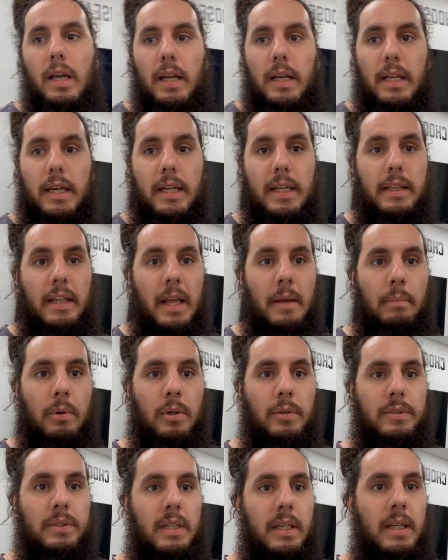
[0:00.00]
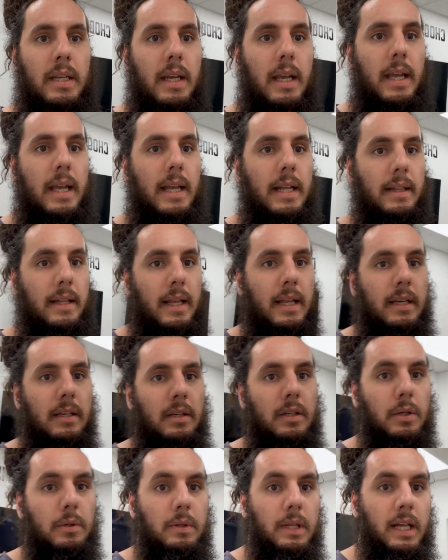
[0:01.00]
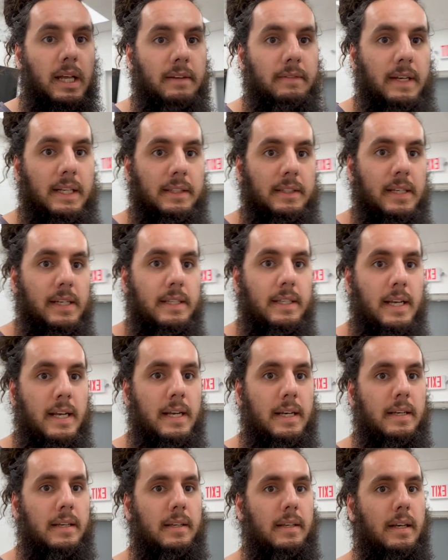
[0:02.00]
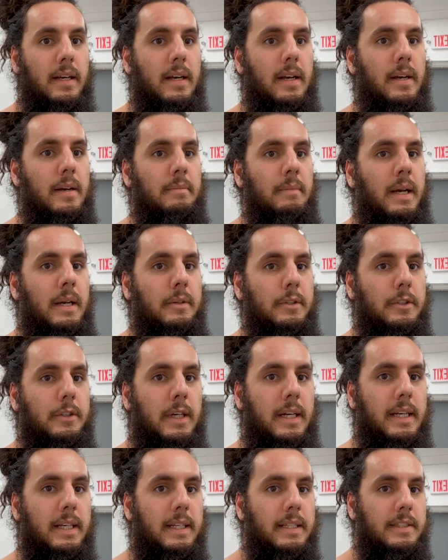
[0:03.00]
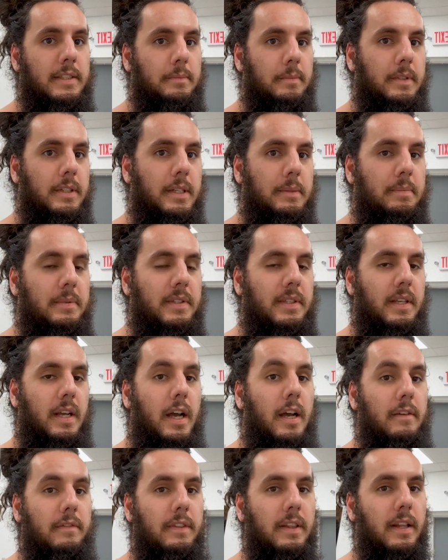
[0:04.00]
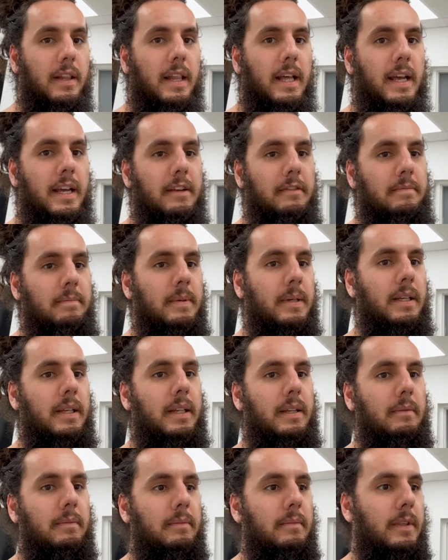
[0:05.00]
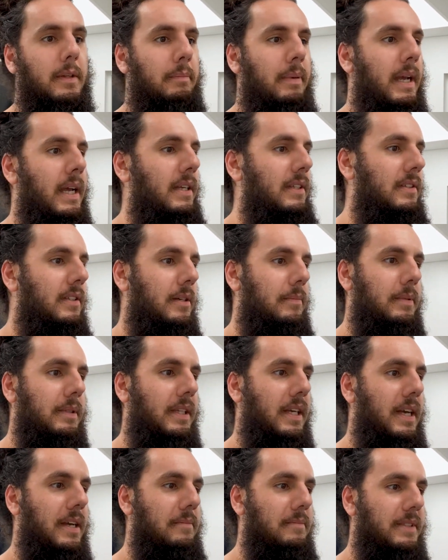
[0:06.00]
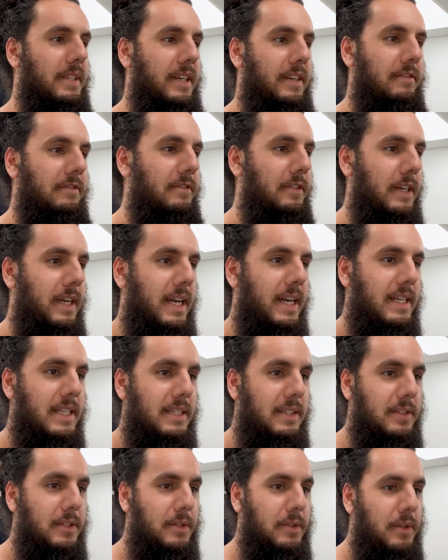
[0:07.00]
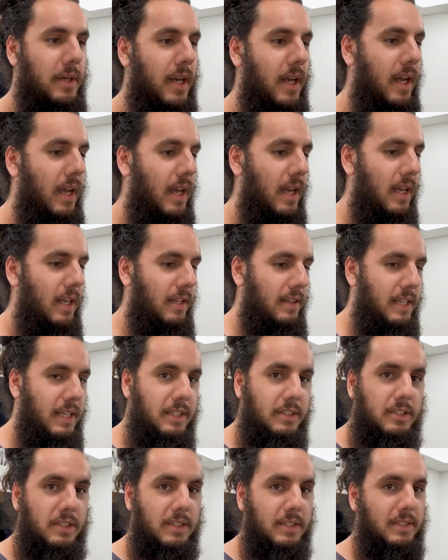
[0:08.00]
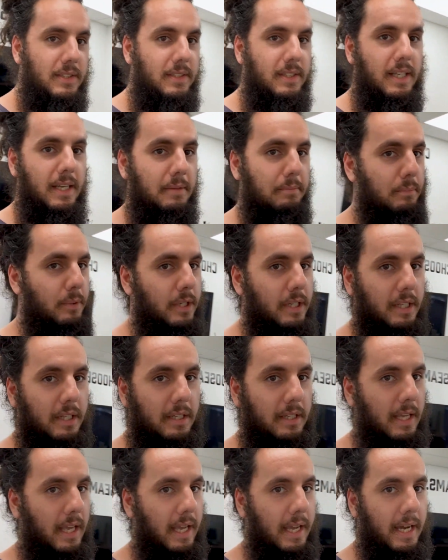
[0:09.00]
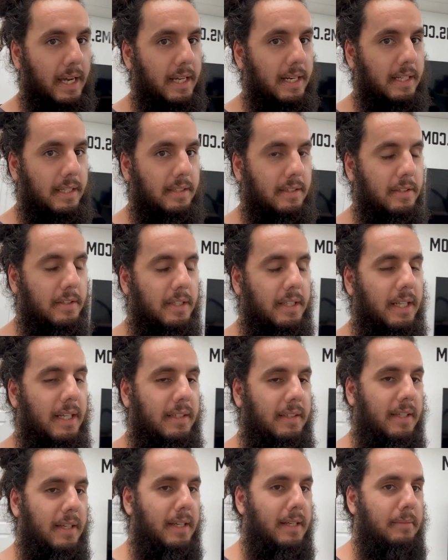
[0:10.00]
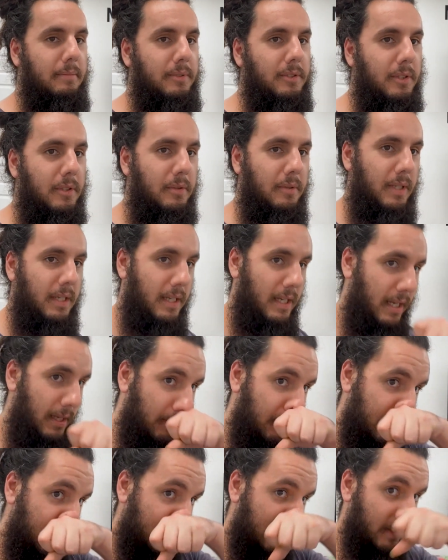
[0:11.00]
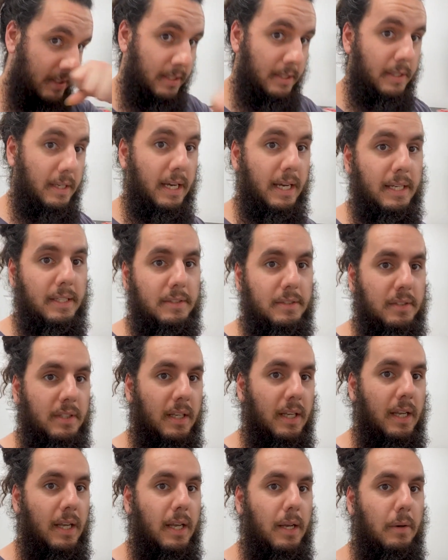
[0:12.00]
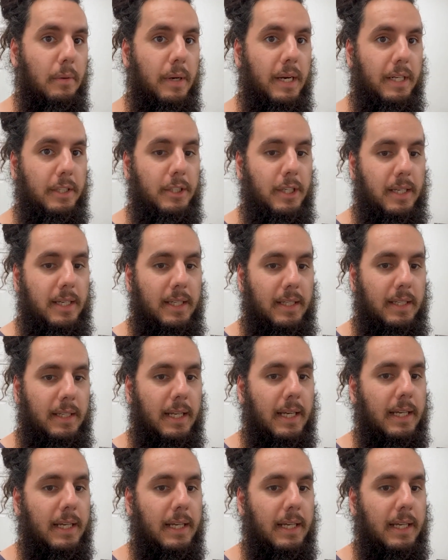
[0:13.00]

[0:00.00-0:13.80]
Gonna get that posted and then go live on TikTok. Um, I will try and get some clips of the live, but the past couple times I've forgotten to. Things just get pretty chaotic during that time, so uh, I will see you guys when I check in